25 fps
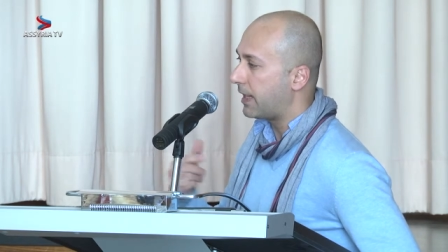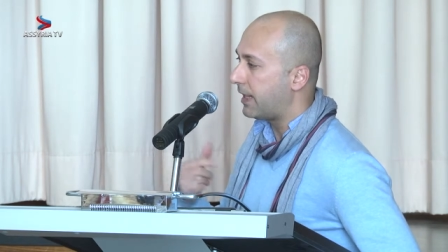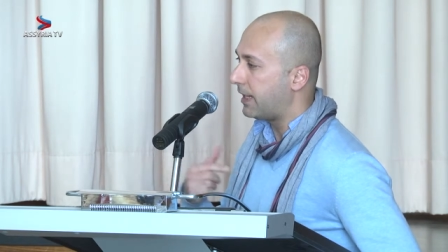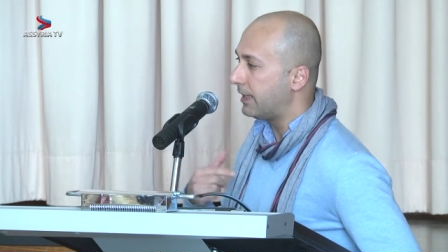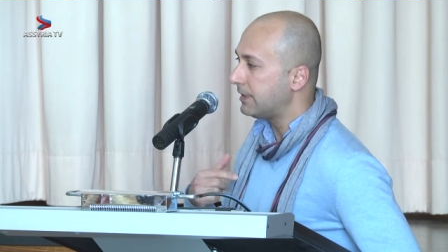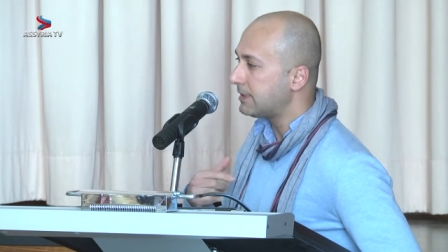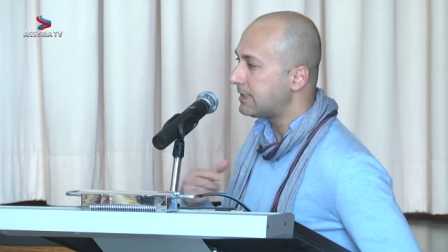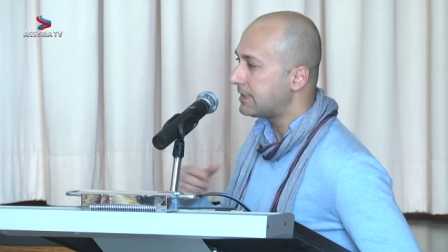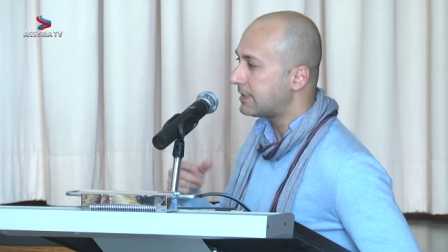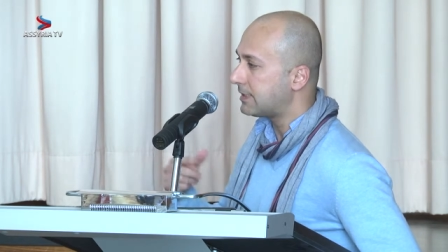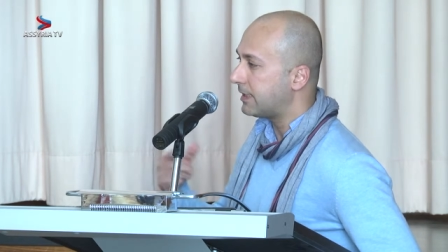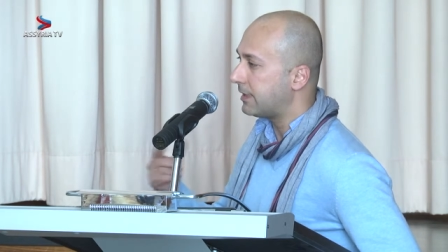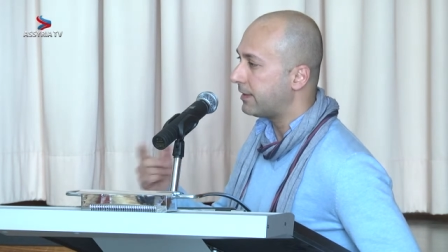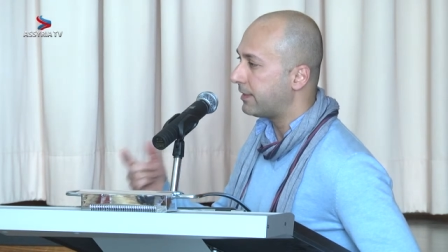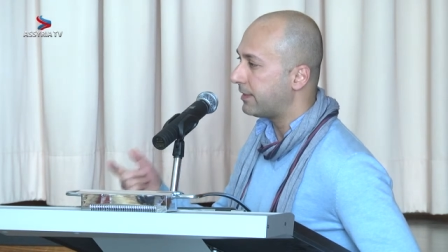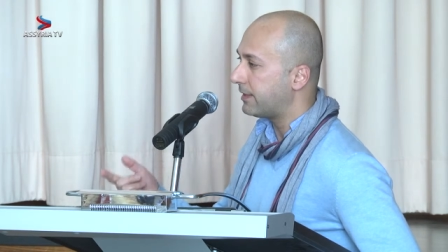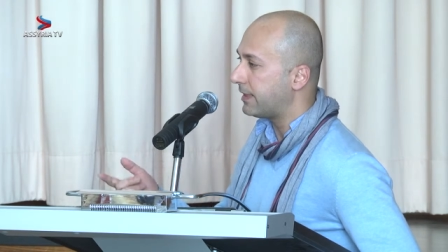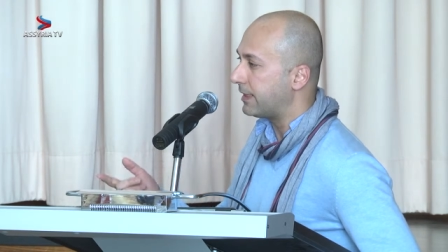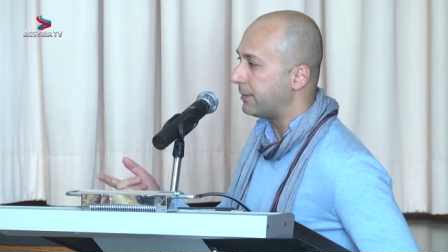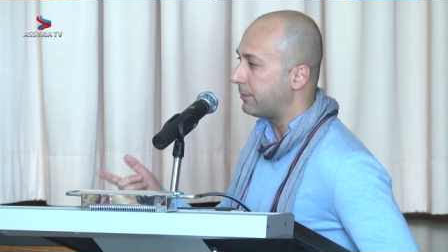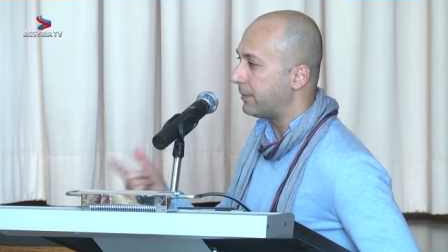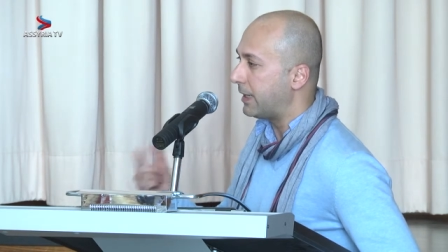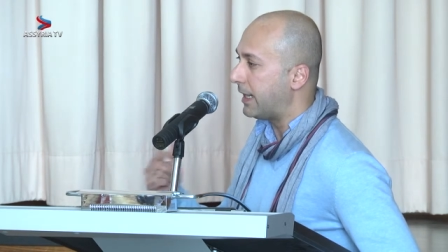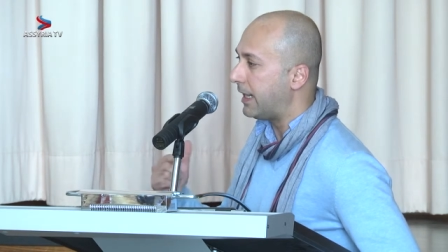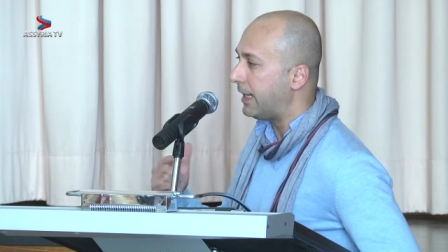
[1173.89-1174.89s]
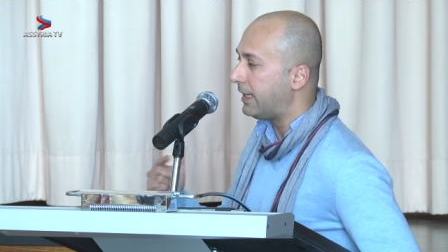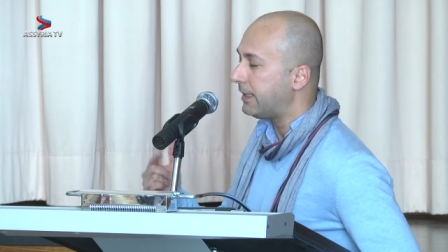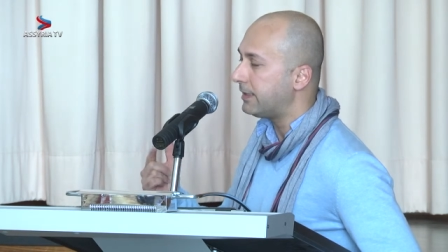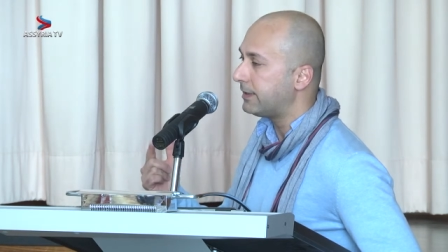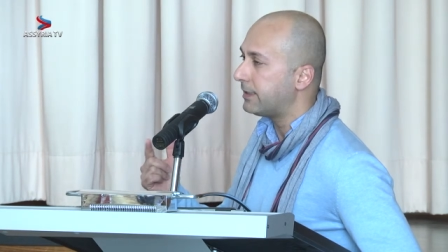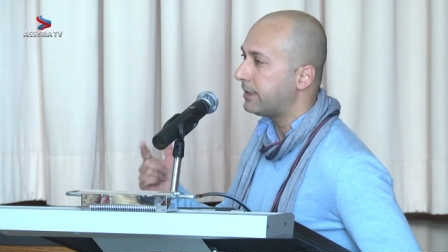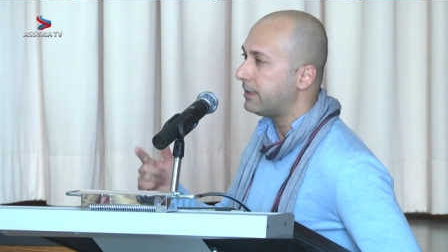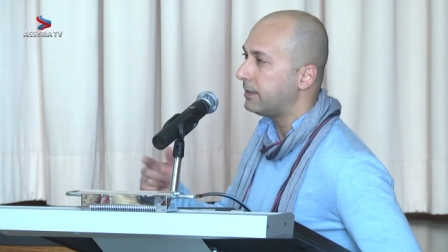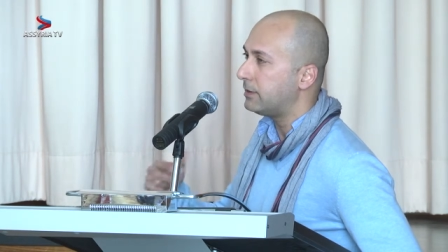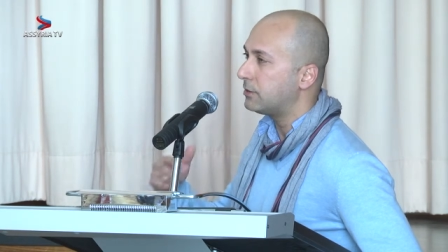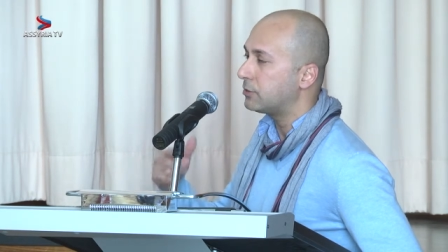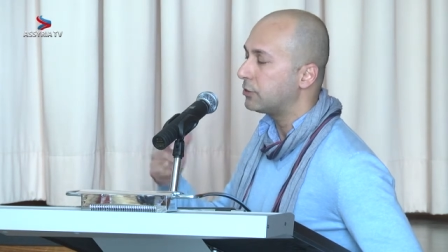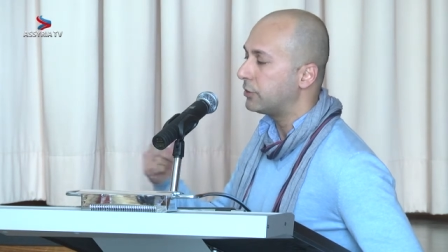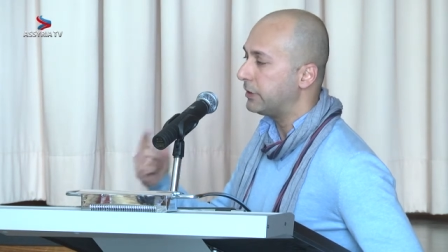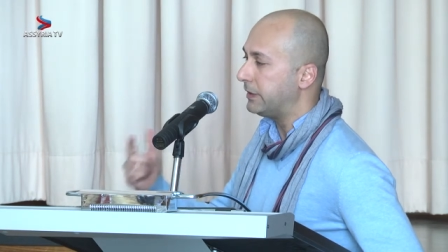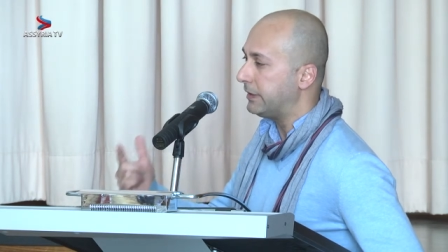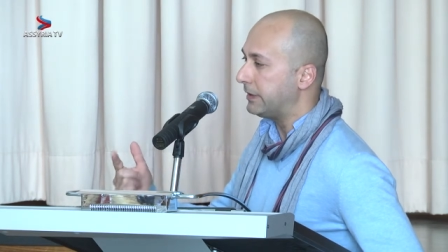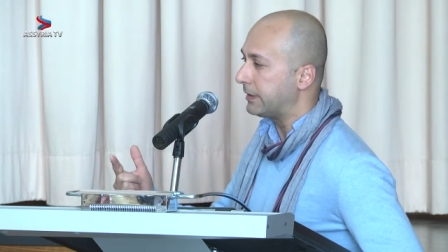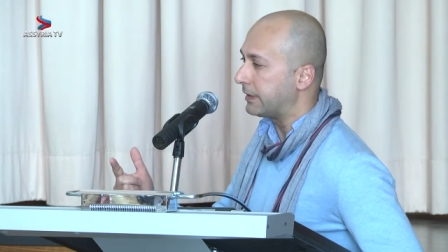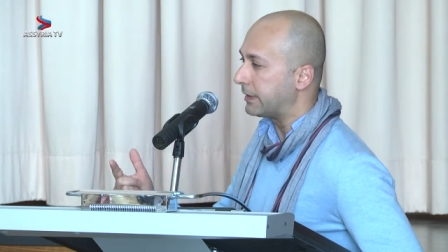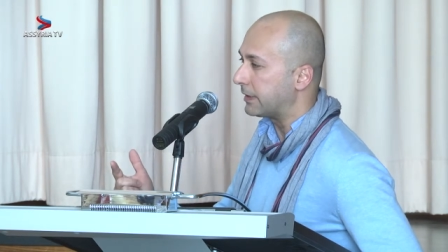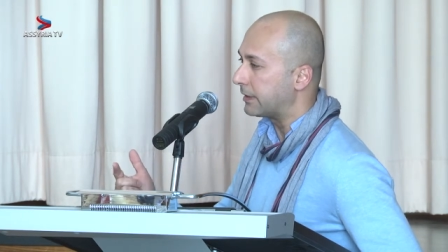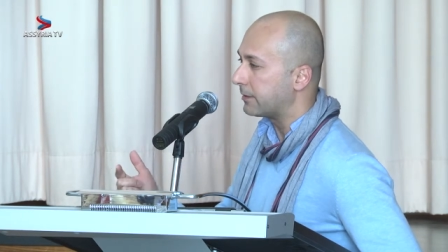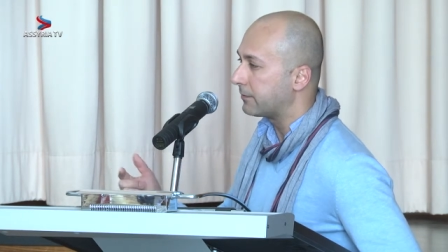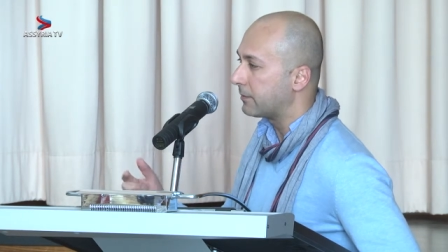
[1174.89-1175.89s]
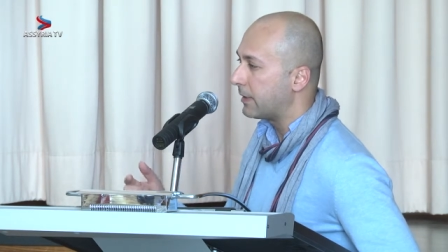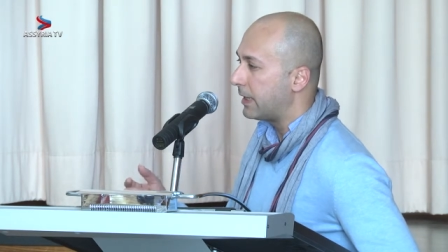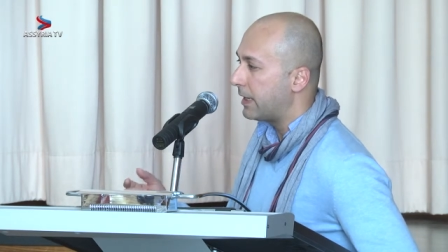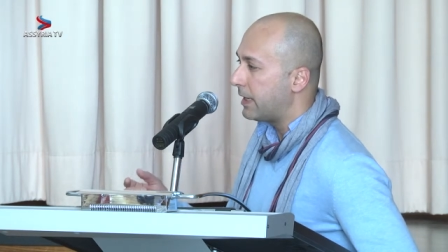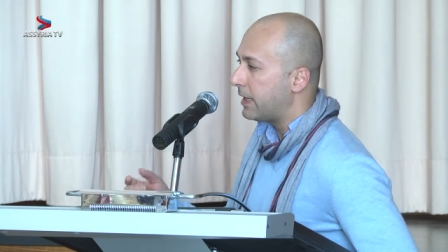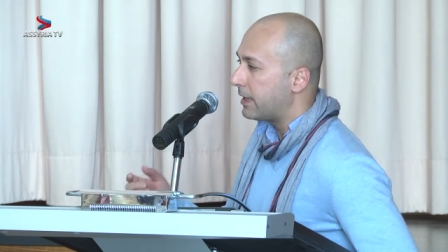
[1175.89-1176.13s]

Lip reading: us and them, ahna uhenne.